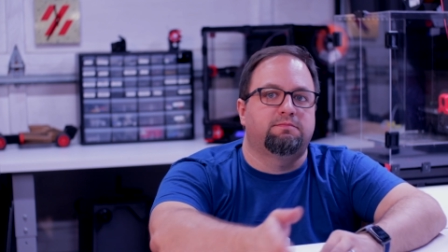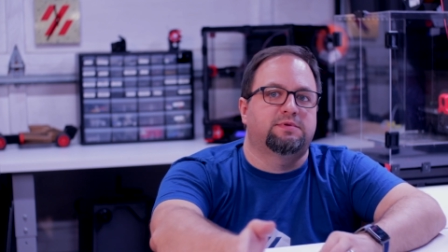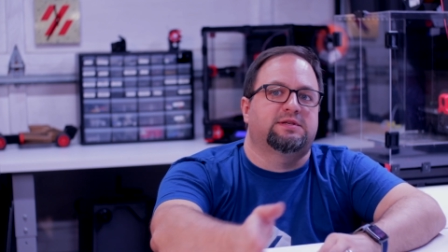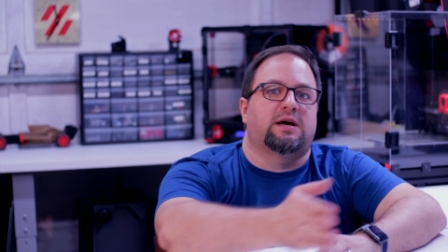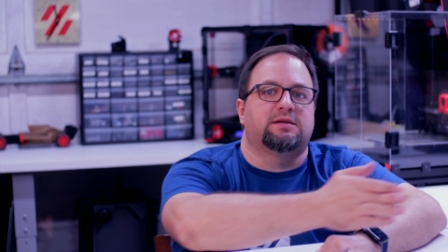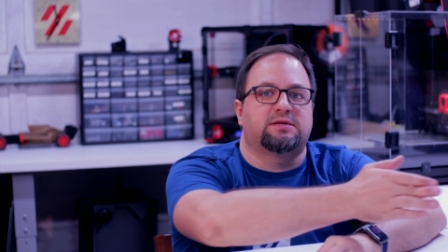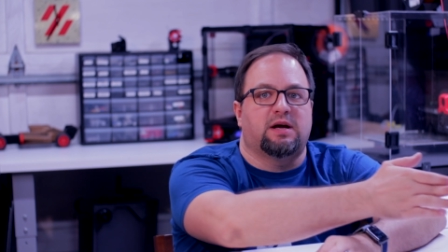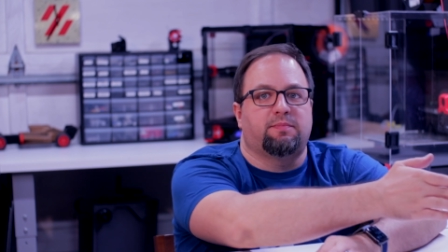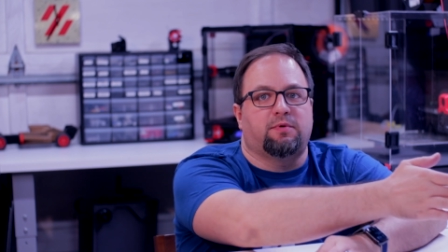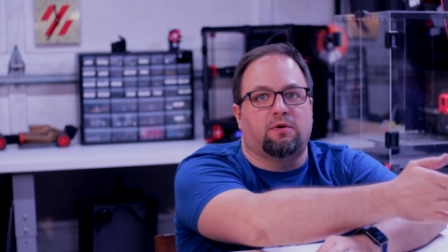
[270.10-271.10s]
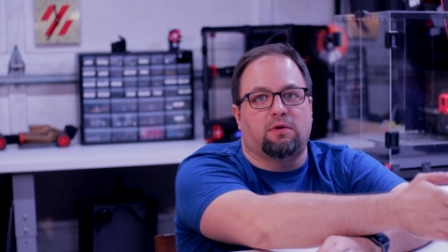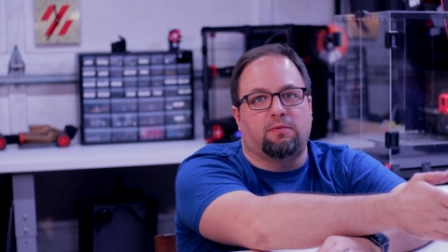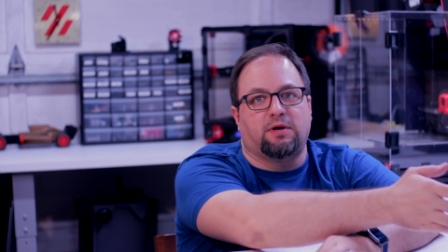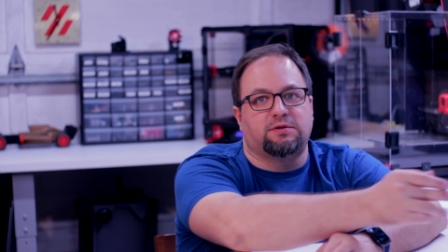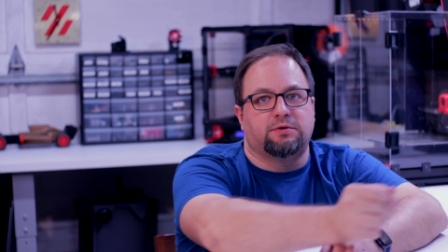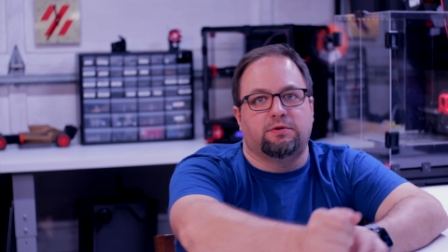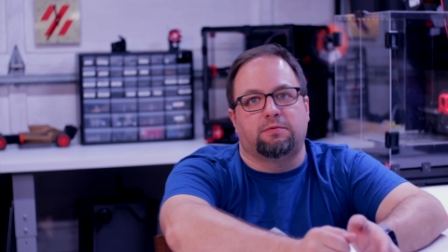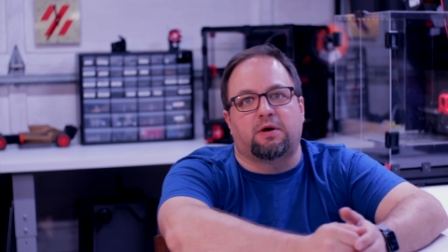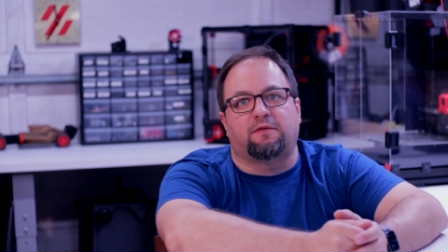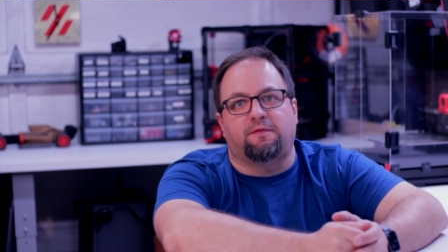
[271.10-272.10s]
sidestepped all the way to
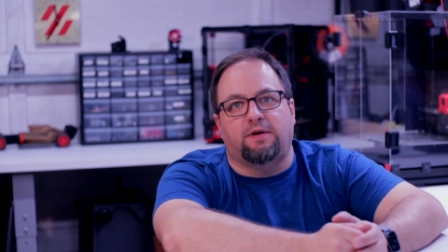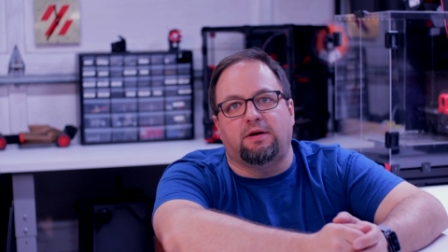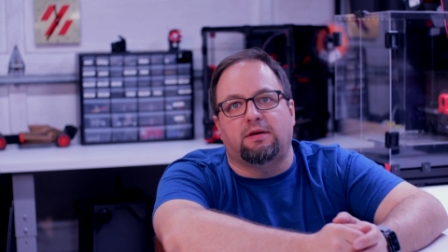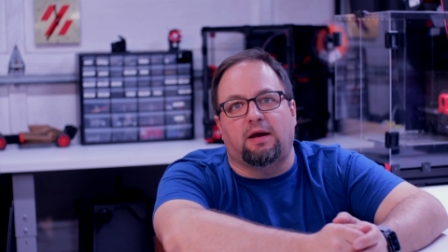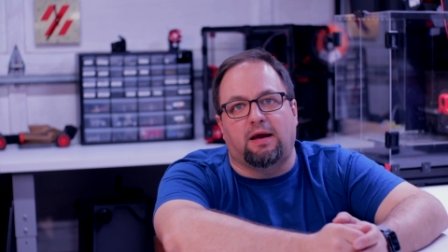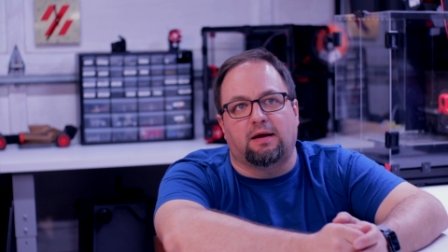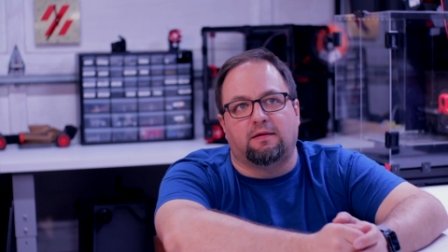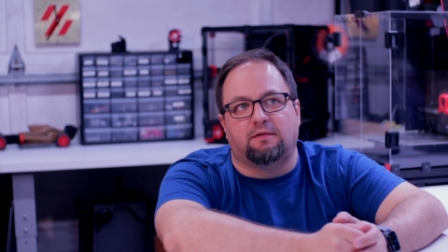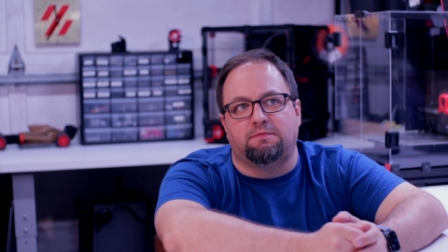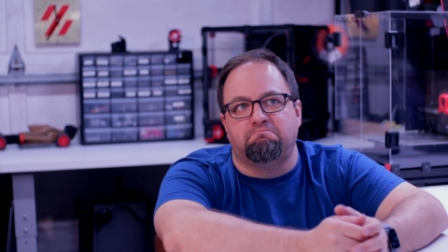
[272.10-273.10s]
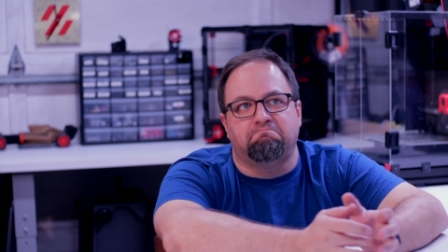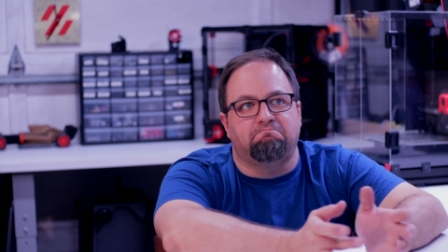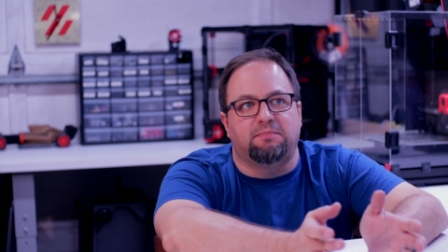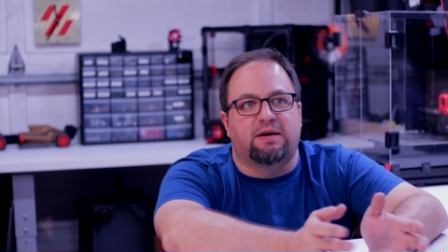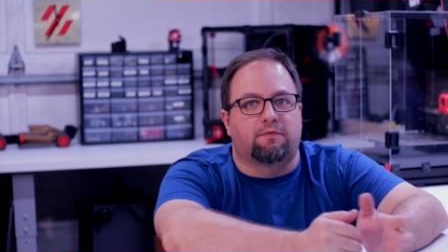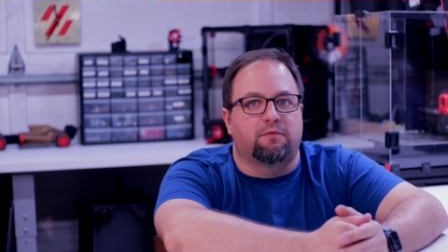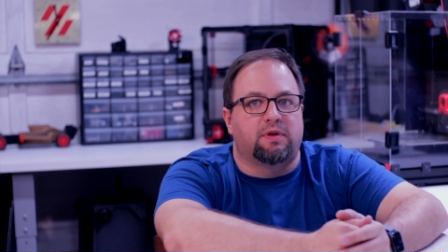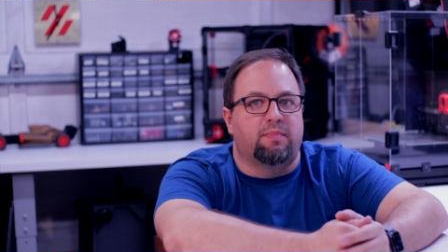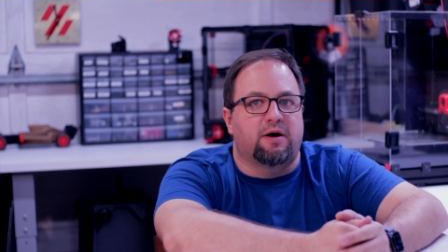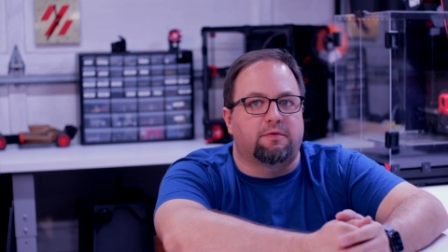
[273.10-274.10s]
direct feed and never
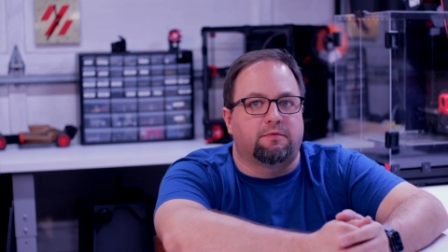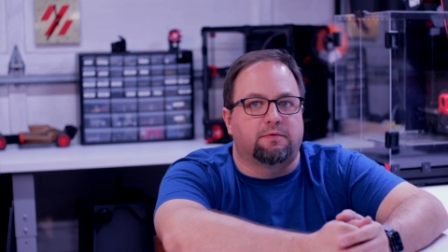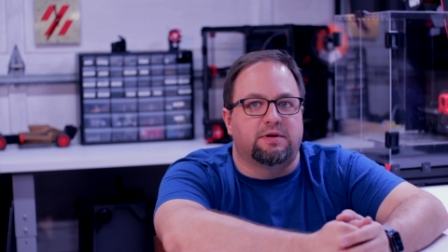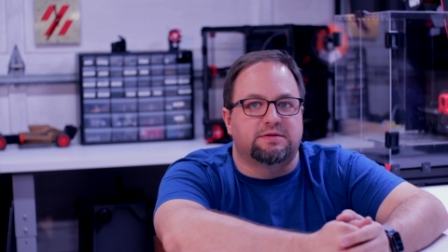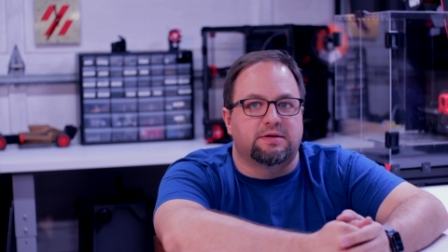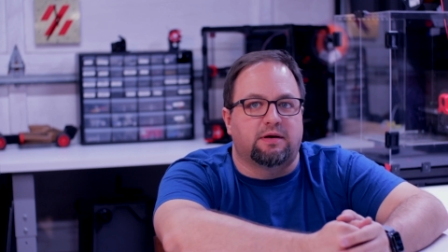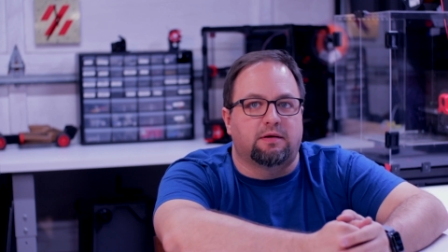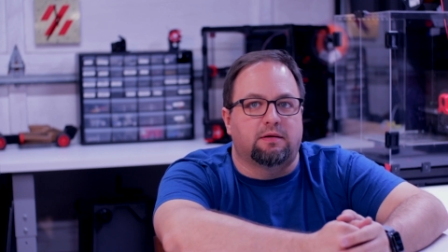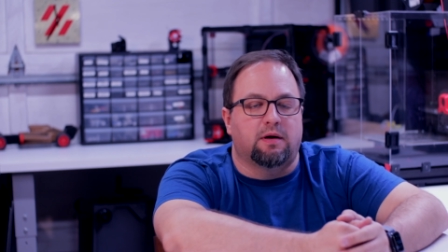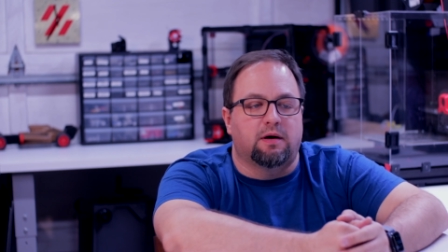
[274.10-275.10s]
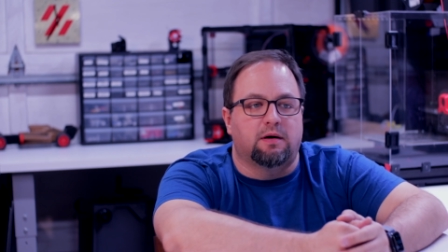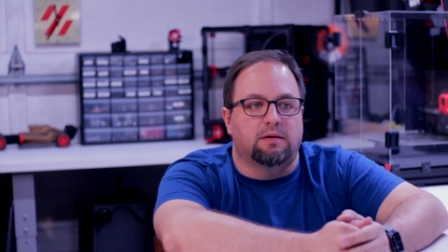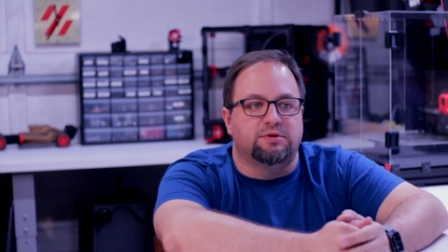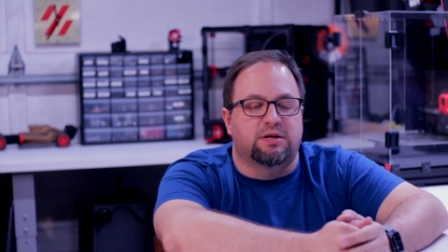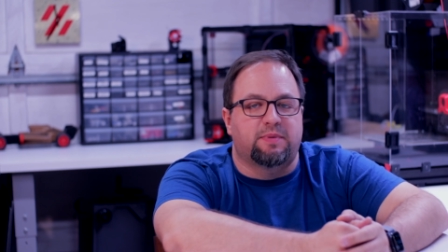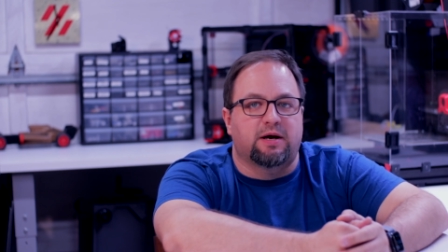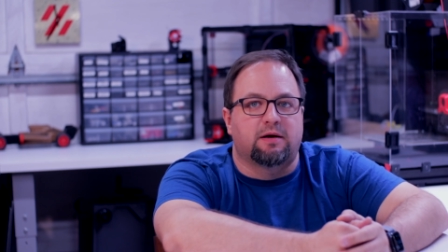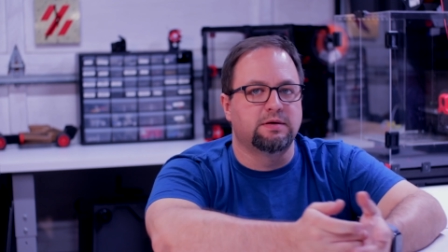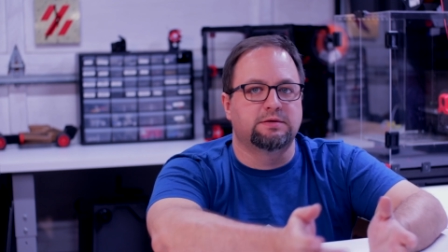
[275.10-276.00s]
really bothered releasing uh, Jetpack.